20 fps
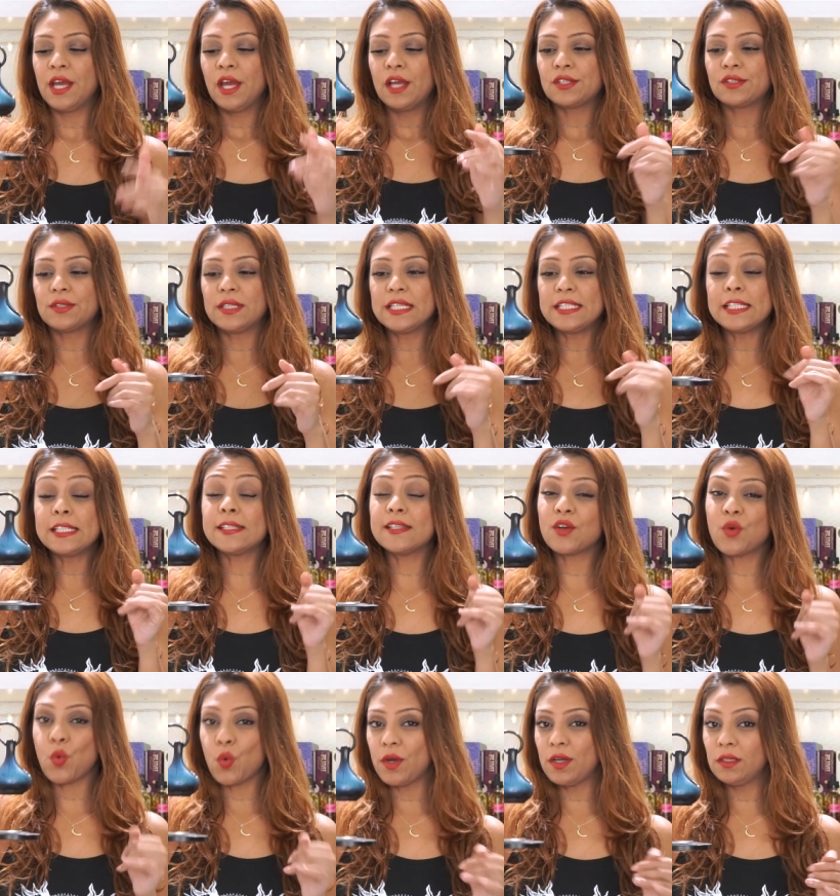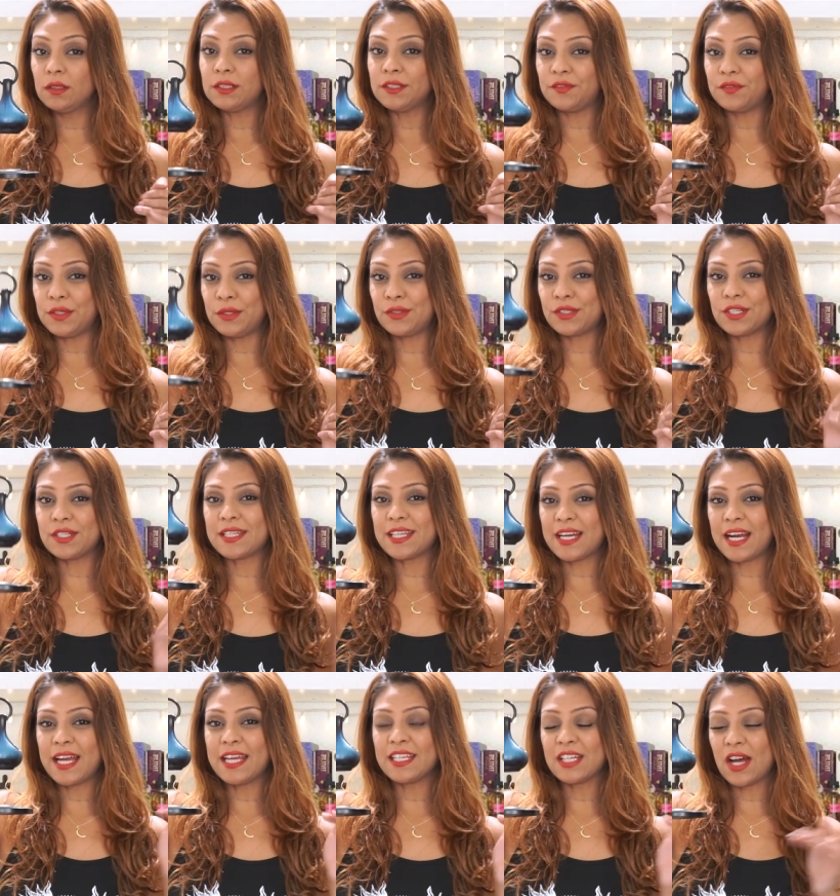So this is an oil diffuser
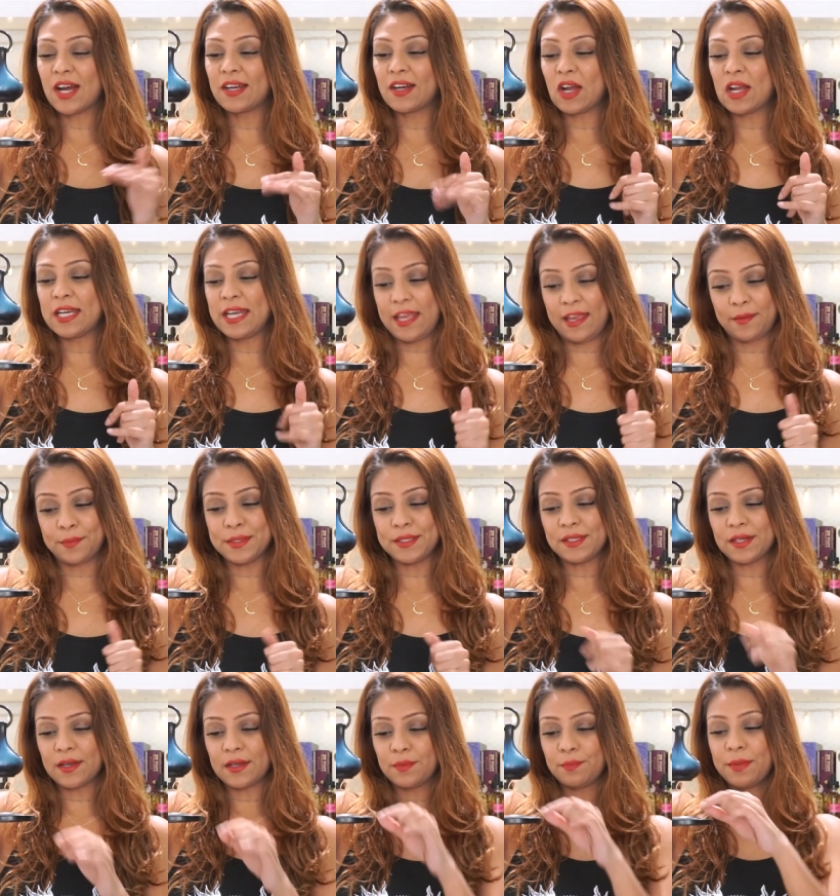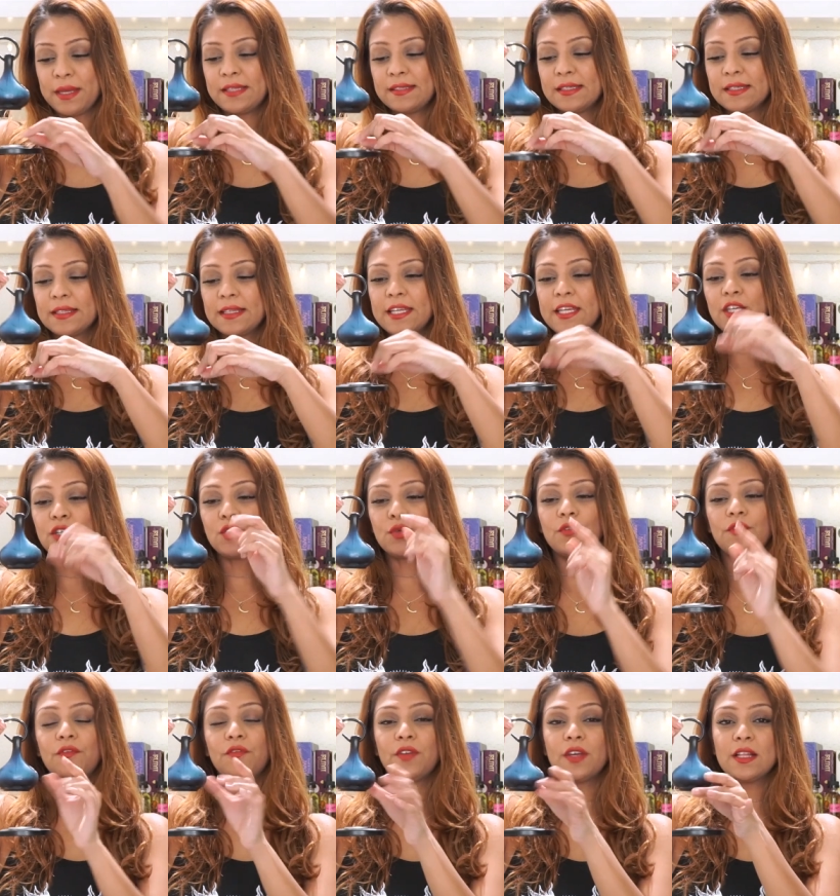that I got on Amazon. Basically,
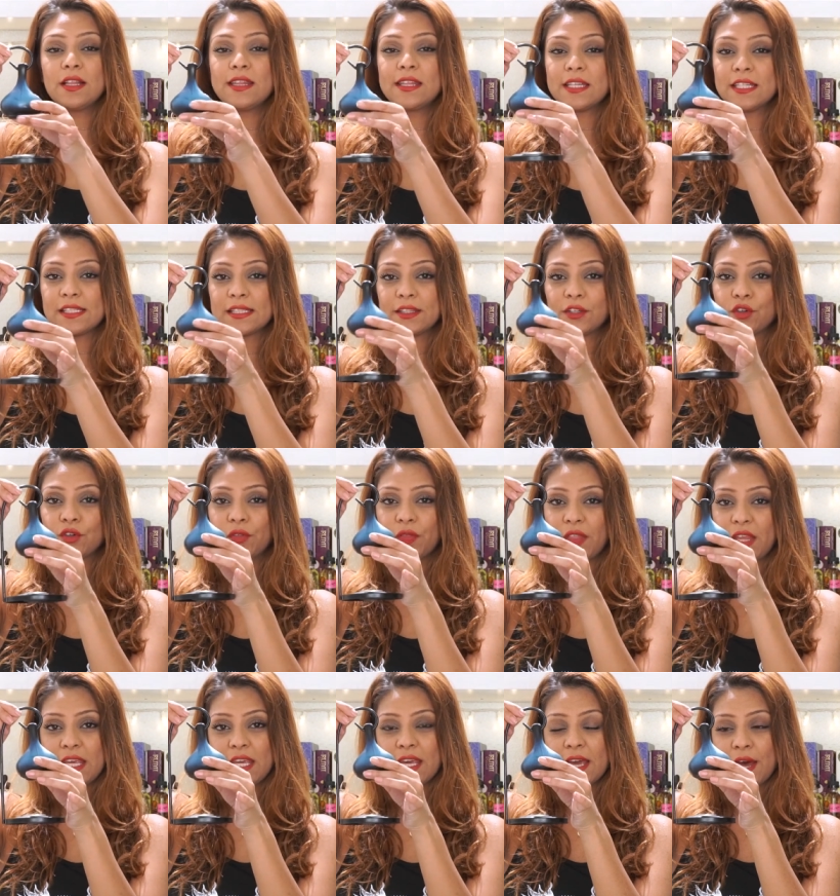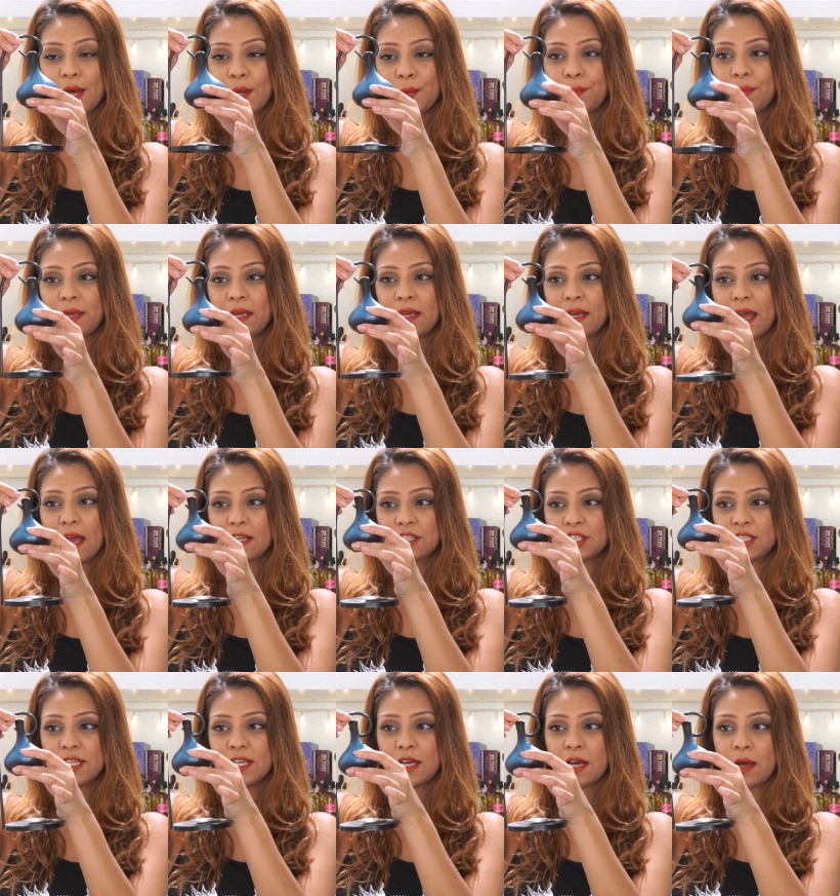you fill this little thingy up. It
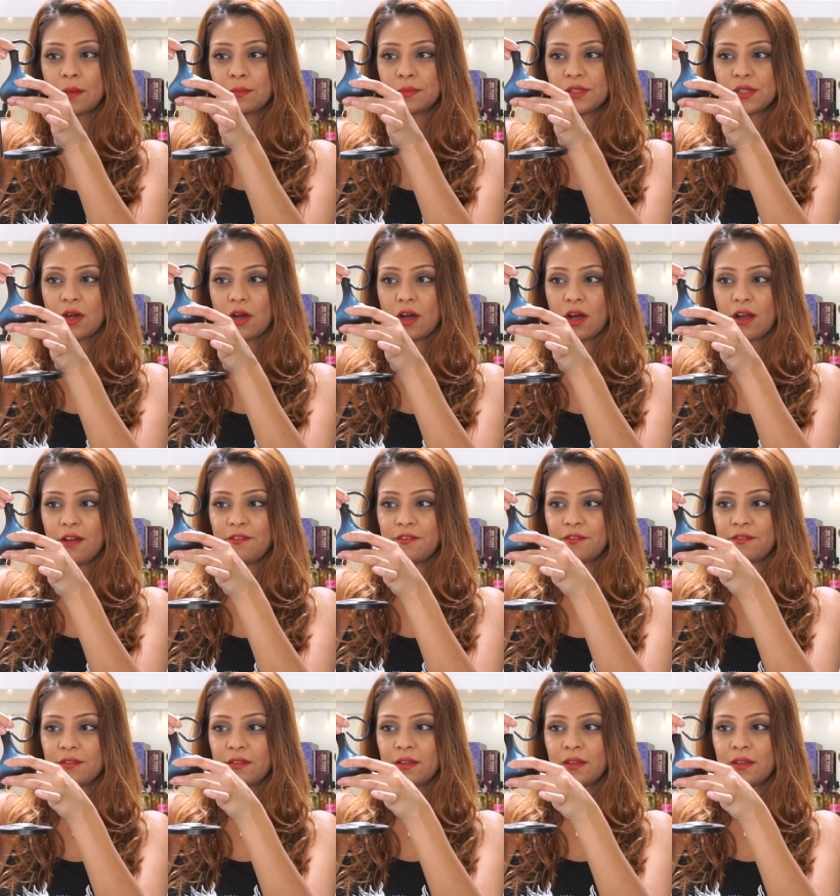actually comes off.